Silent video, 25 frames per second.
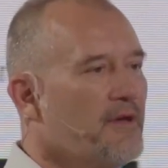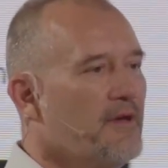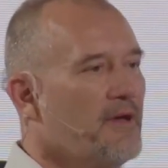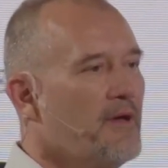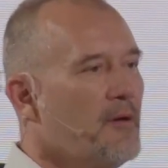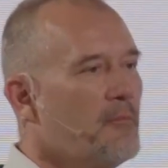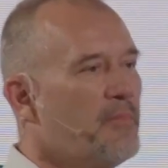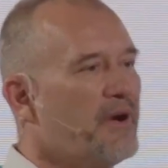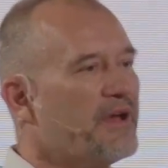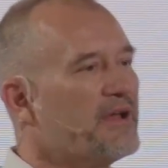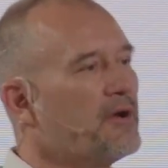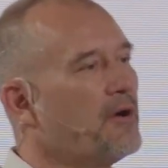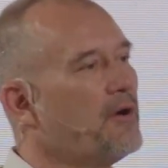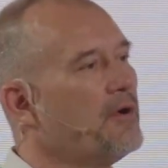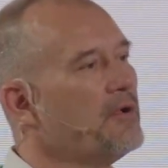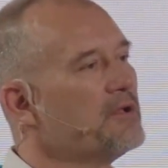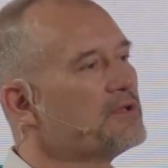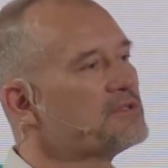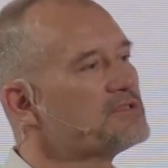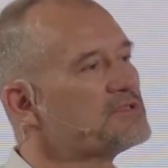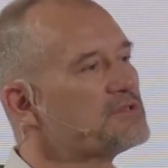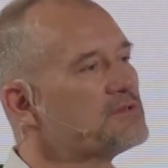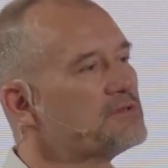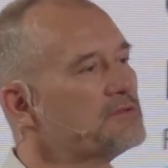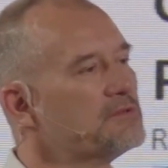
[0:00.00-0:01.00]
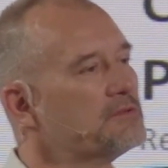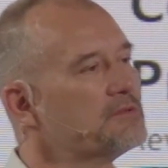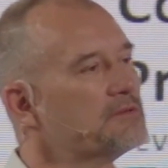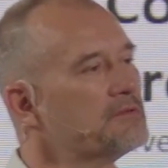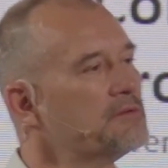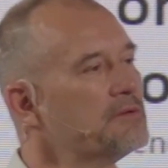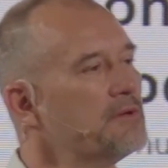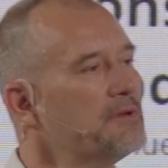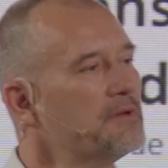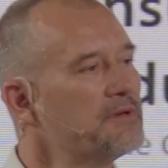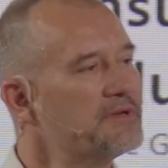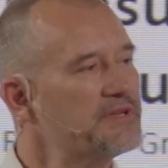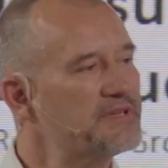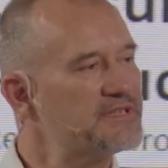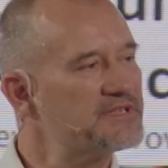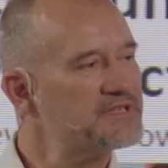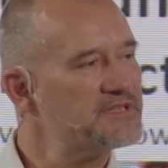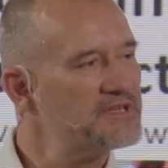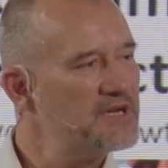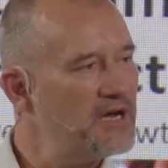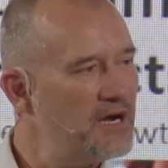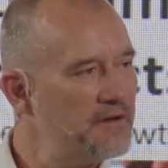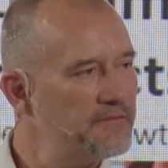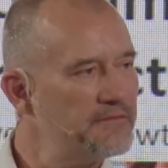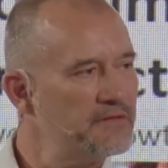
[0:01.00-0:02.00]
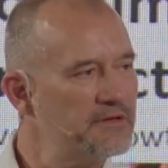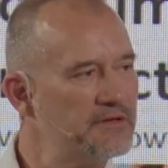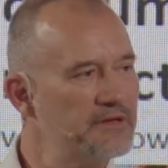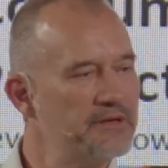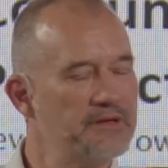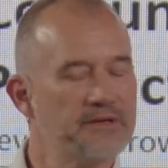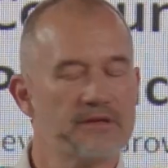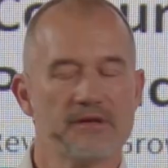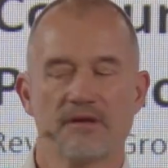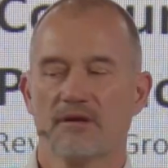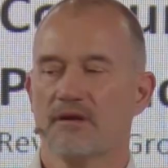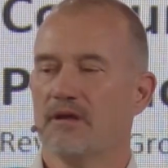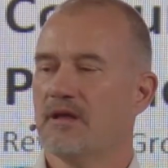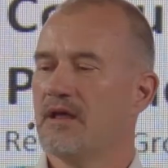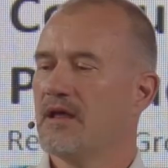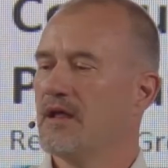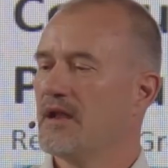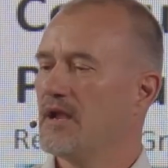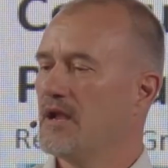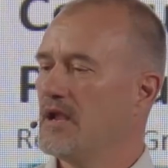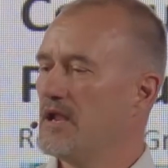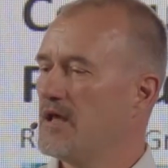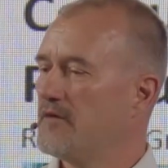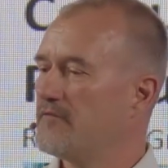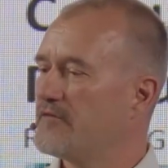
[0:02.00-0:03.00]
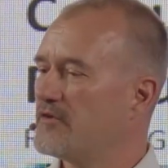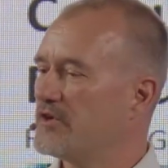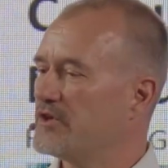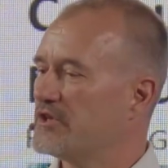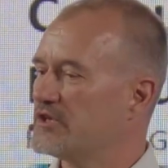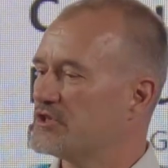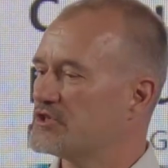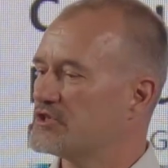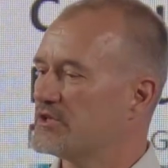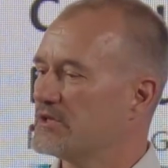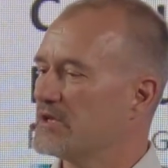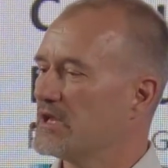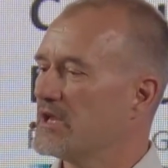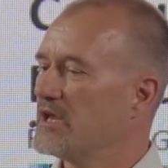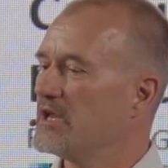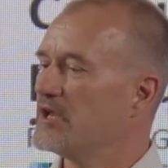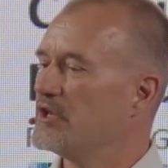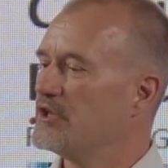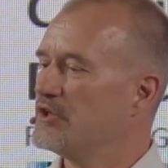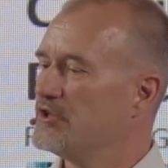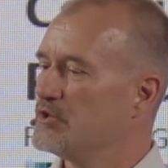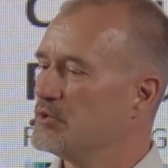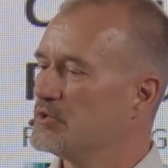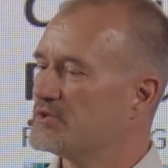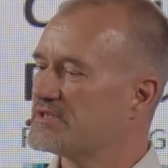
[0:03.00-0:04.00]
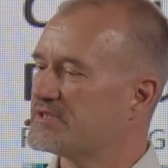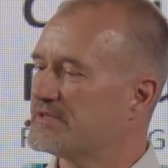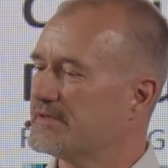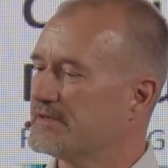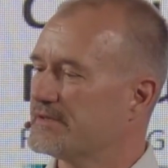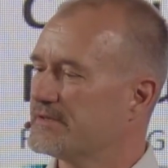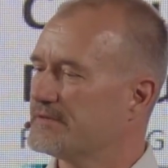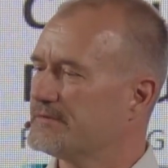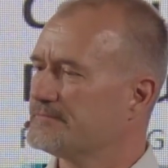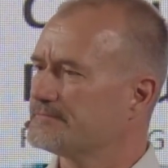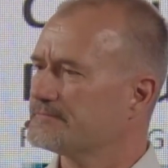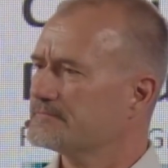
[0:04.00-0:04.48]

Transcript: but also discover it, leverage it, and use it.